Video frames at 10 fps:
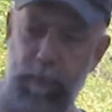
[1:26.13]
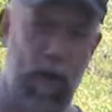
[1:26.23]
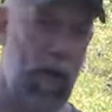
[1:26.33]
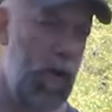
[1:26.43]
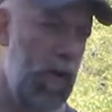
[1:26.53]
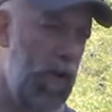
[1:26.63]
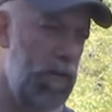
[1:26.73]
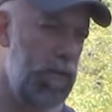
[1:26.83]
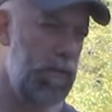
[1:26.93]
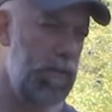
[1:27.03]
Oh,
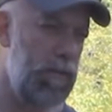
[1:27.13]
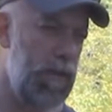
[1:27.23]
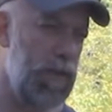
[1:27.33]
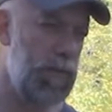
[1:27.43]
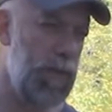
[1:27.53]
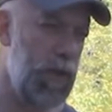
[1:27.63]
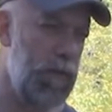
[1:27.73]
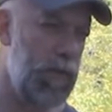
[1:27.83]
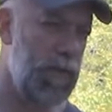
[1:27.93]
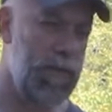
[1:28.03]
that's
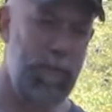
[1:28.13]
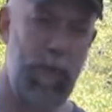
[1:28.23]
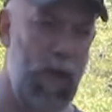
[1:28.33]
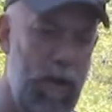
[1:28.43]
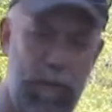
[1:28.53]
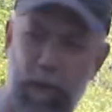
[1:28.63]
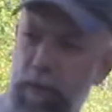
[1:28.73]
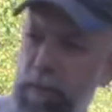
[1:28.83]
beautiful. Beautiful.